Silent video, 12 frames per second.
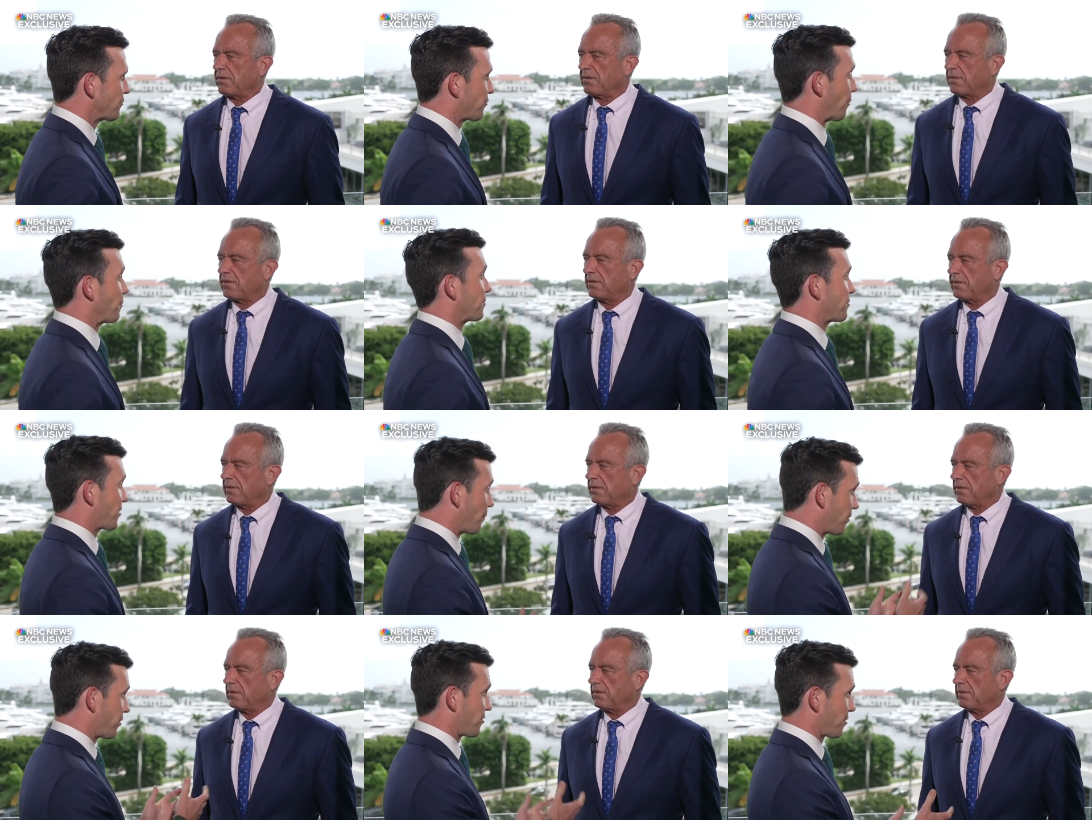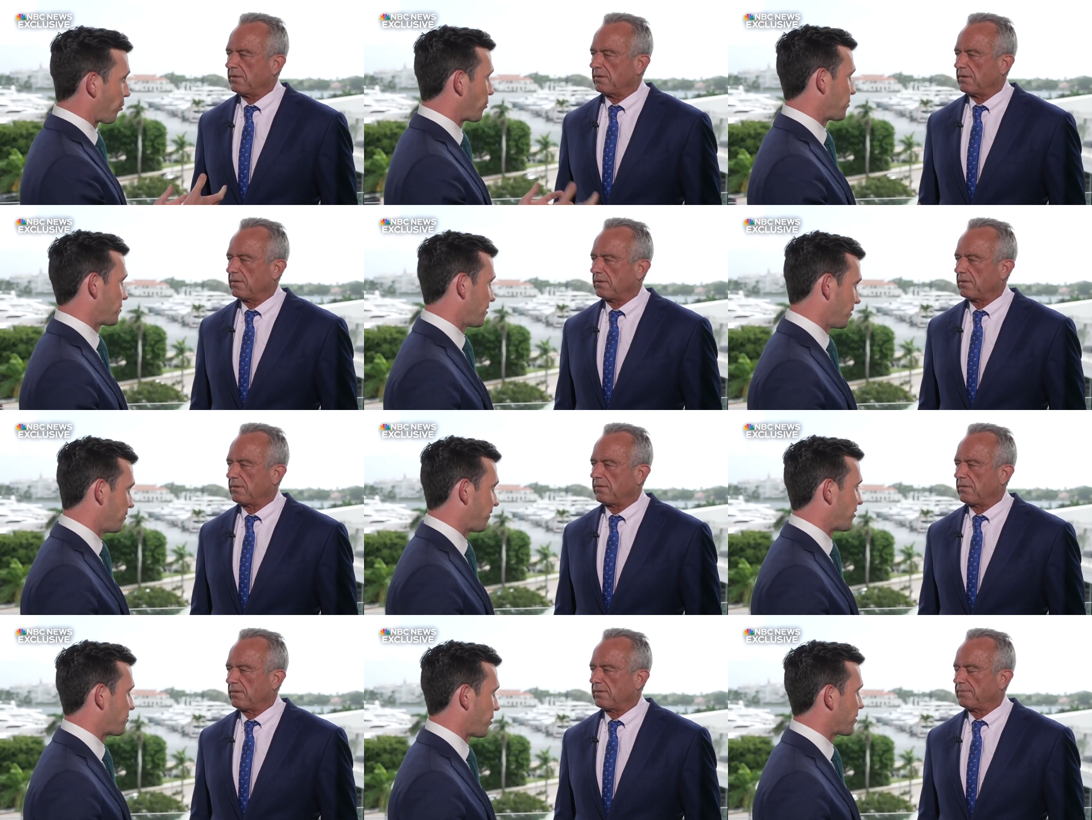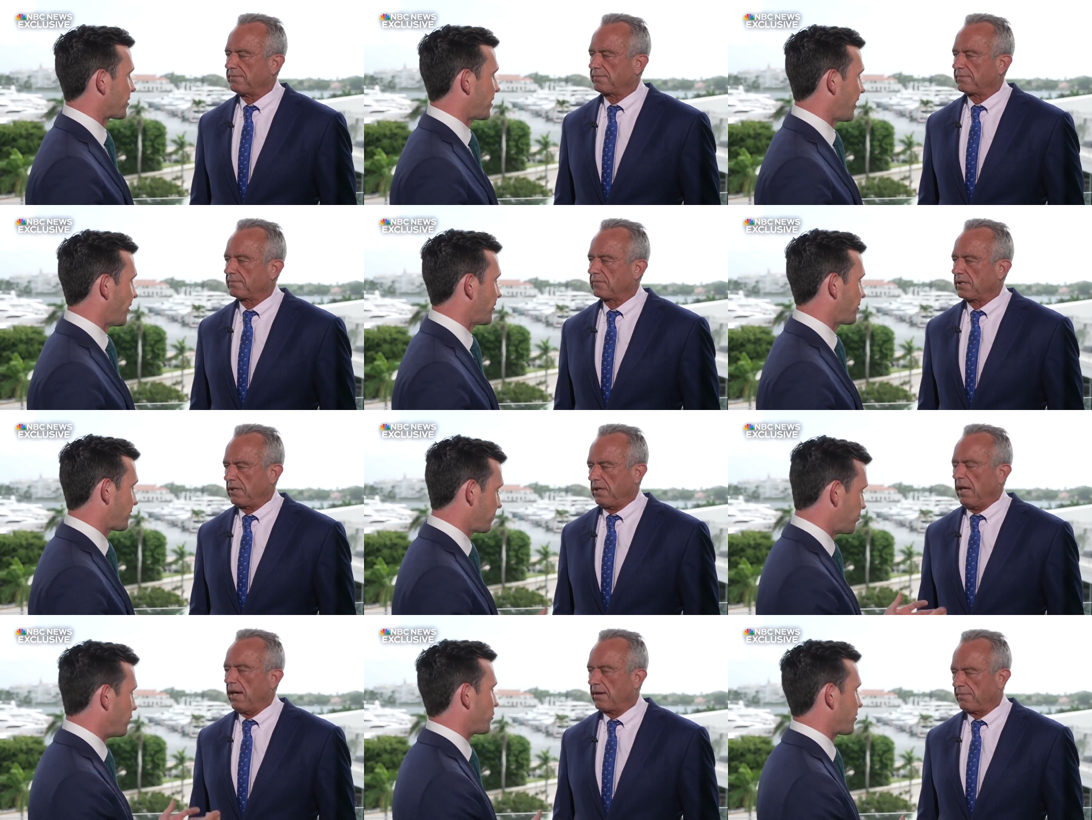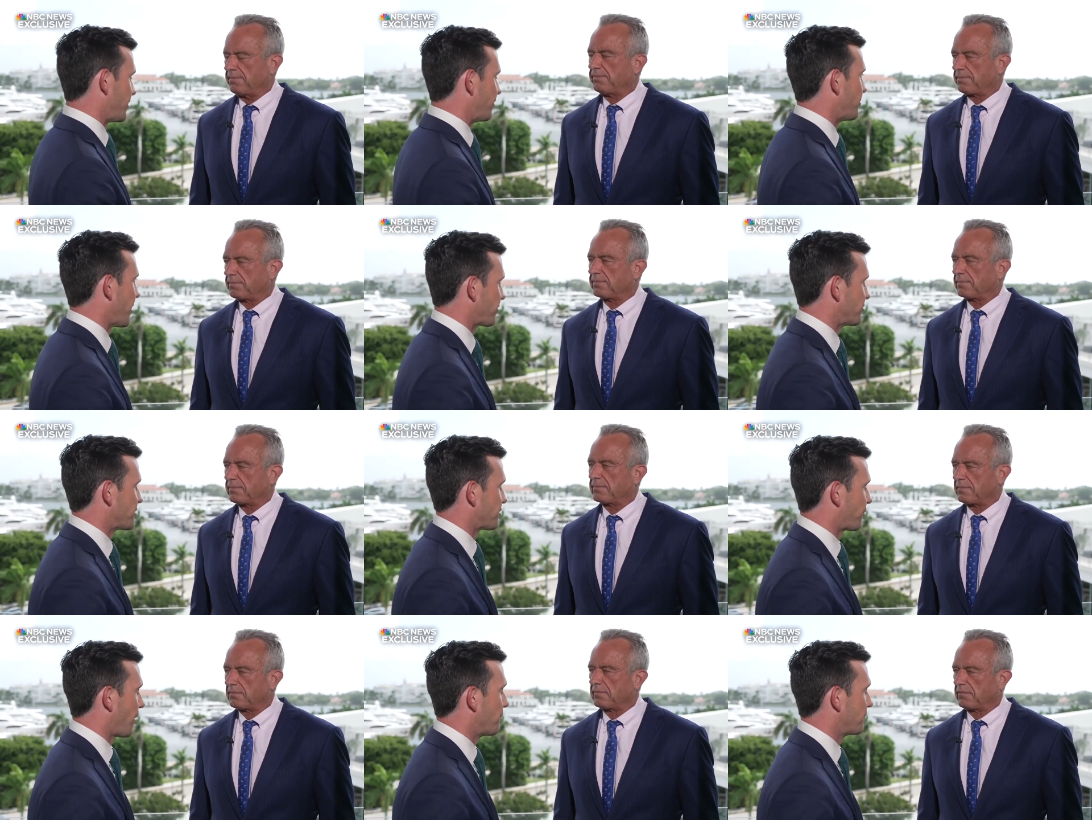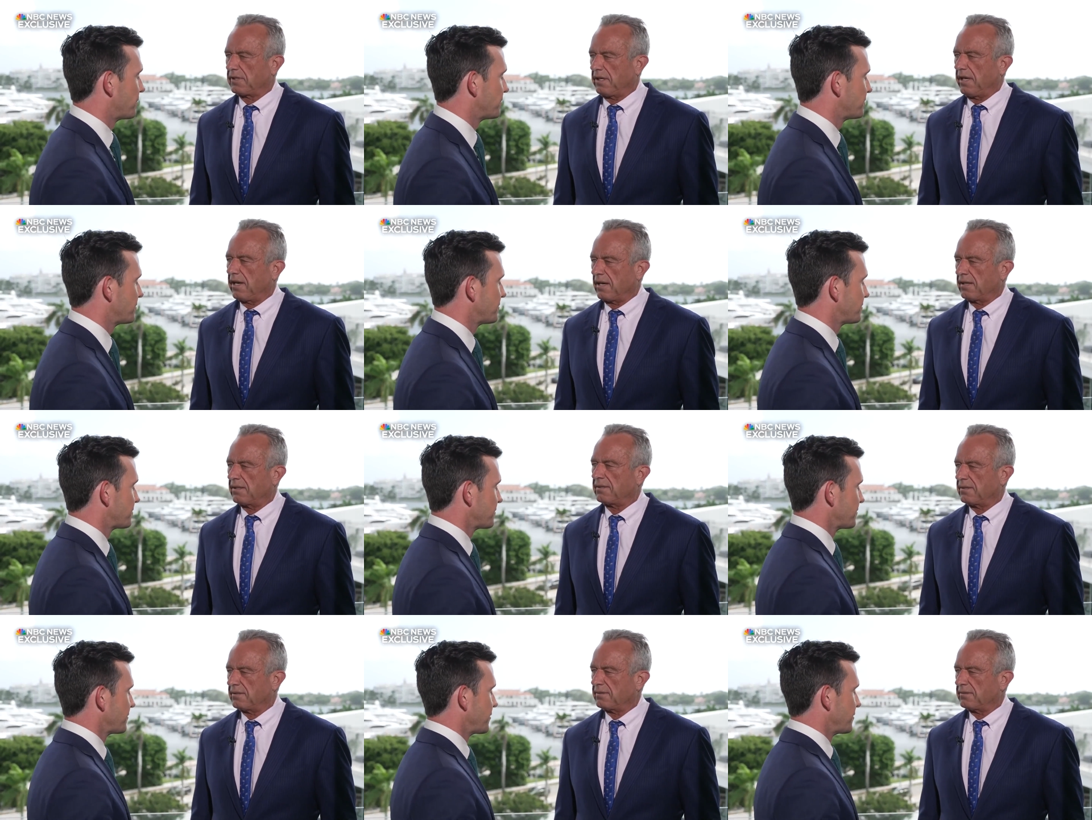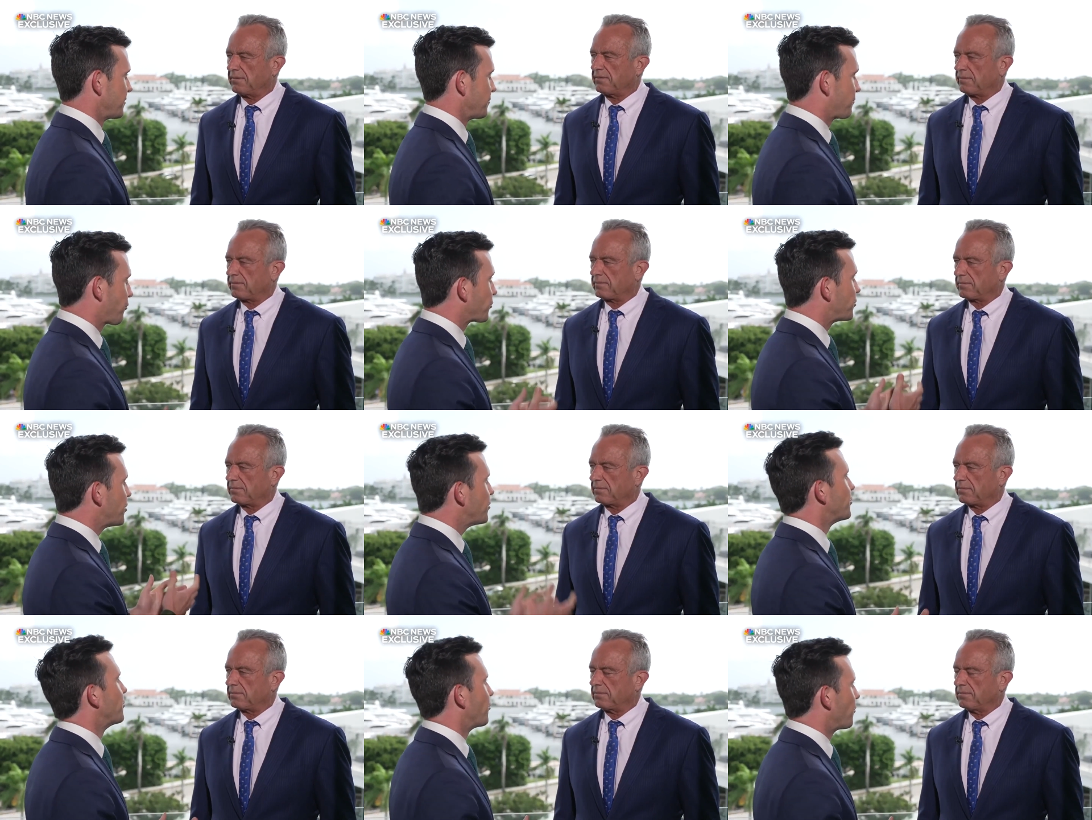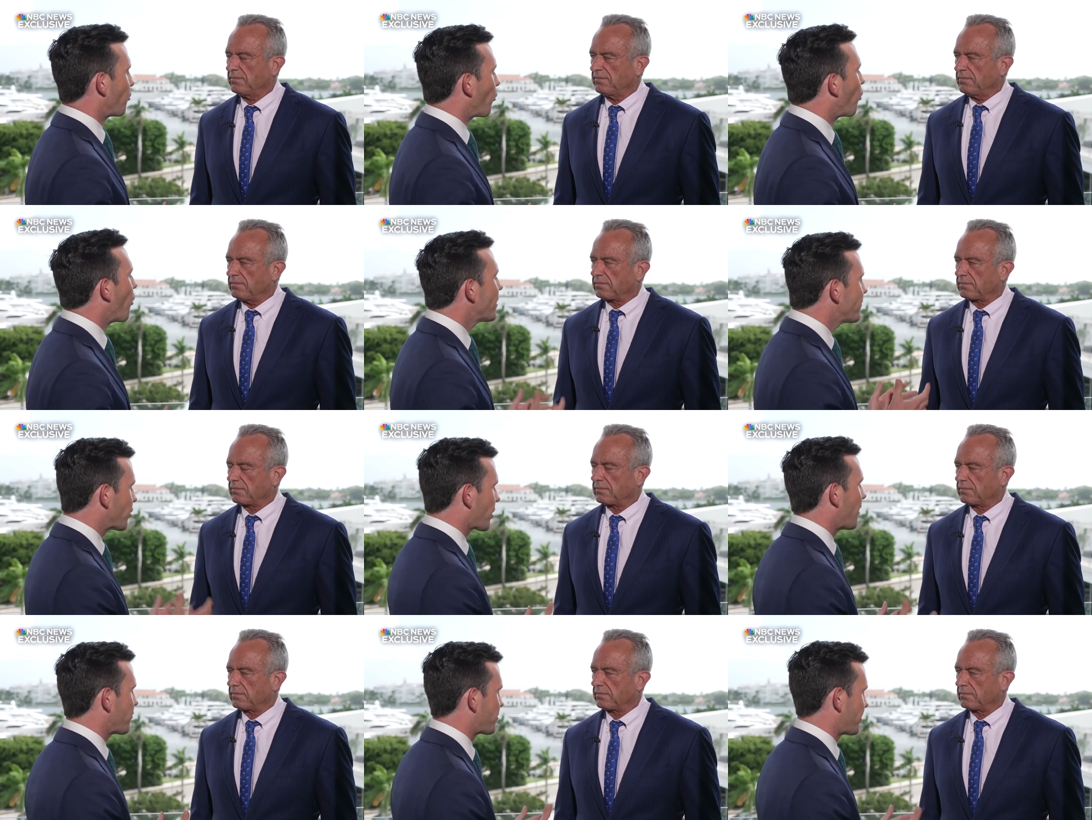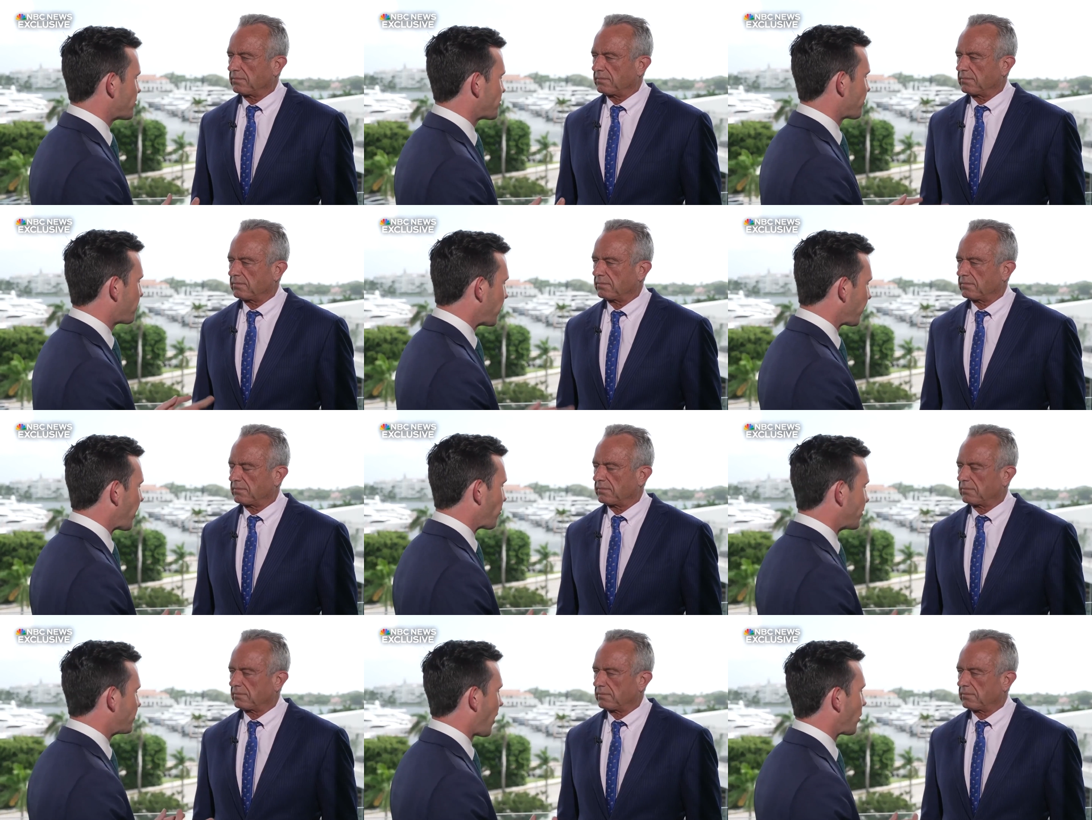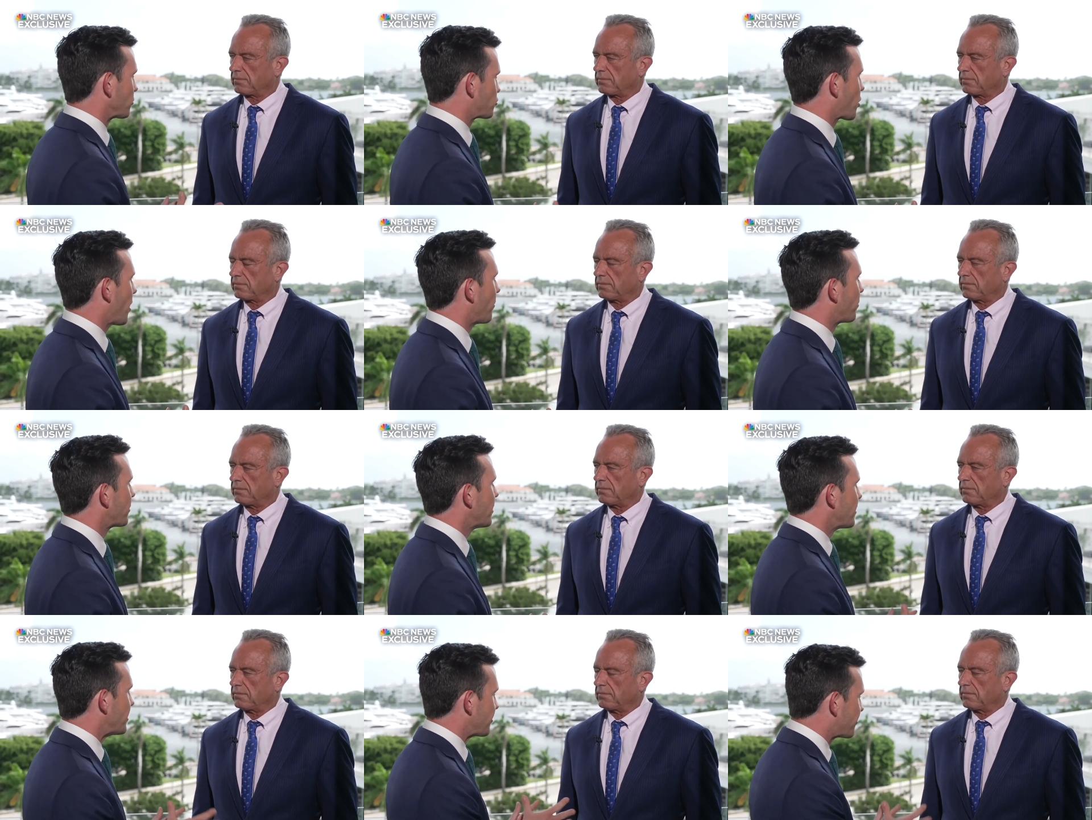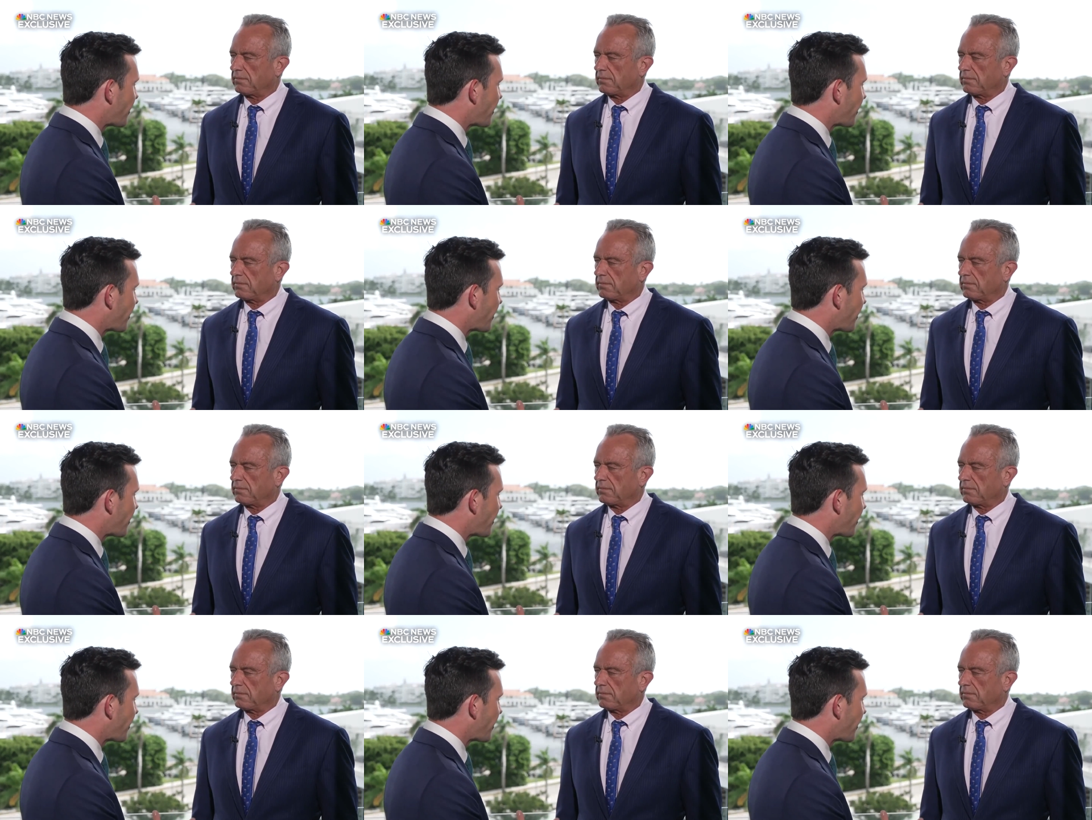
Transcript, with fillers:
Speaker 1: from some of the supporters of Vice President Harris yeah. you've received messages from. Yeah. For you, what have your conversations been like with Donald Trump? He has